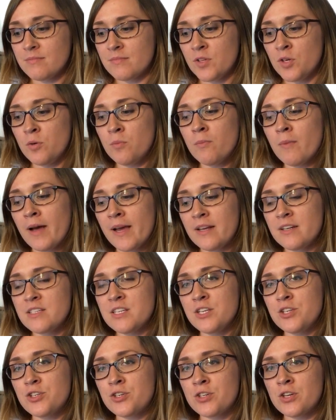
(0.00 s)
You might
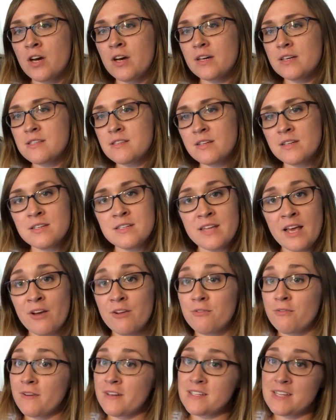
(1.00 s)
teach your dog sitting
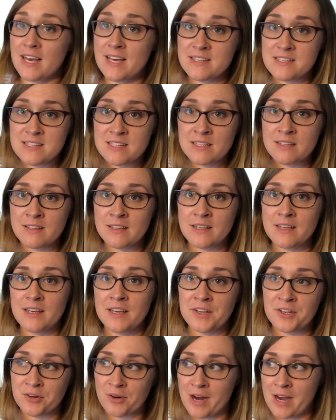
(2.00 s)
down fantastically
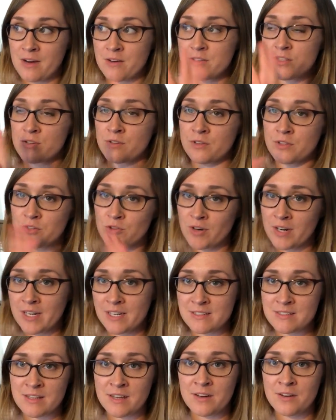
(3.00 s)
in your house or in the
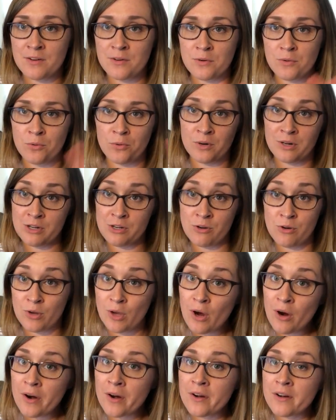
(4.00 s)
training center or in your
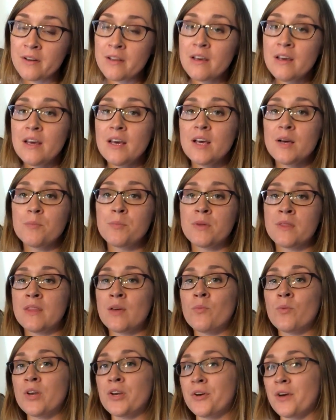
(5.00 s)
yard, but
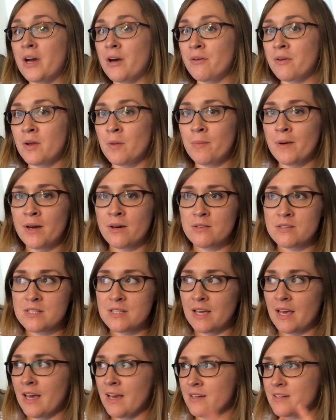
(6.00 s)
then when you're out and about
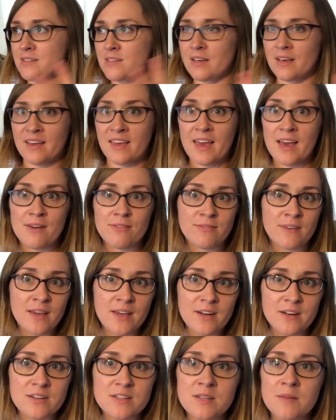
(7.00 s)
at a
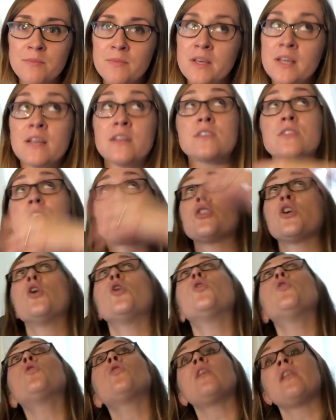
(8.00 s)
cafe or something, it's a
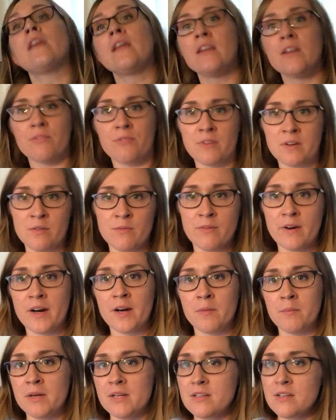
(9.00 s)
totally different
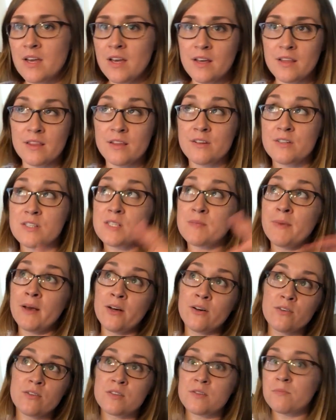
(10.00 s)
environment. There's
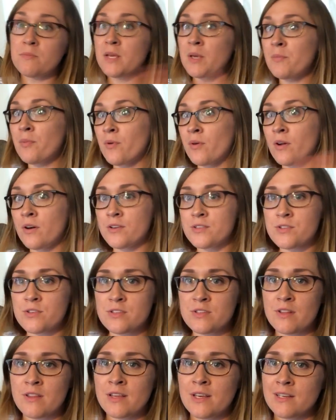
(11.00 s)
smells and people and all
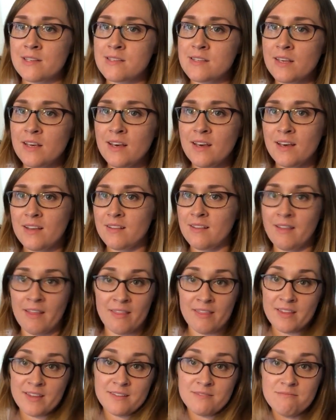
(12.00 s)
sorts of things. And
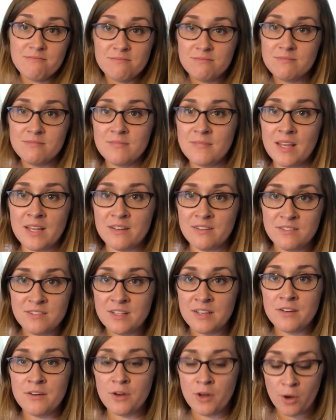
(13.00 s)
then they
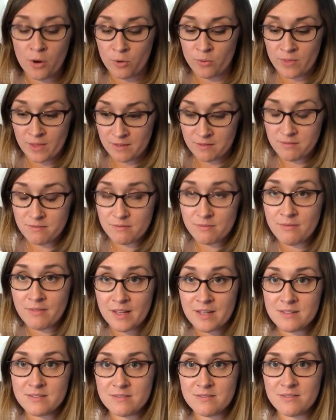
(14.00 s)
didn't know
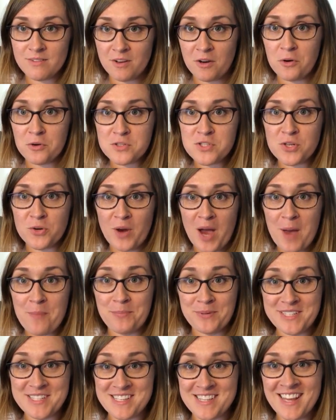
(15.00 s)
that also
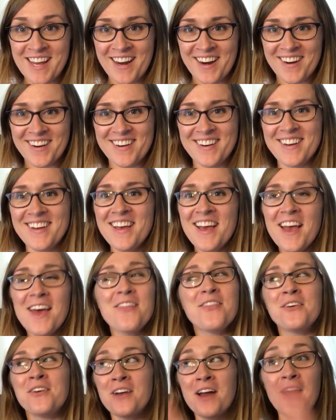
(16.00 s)
happens there.
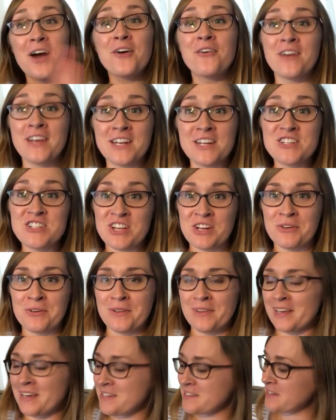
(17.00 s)
They're not great at
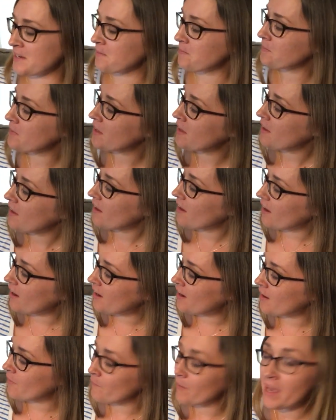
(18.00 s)
generalizing.
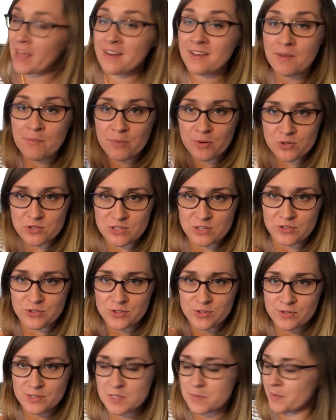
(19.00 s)
And impulse
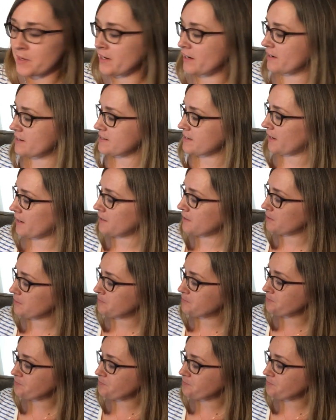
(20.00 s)
control, I'll explain in a second.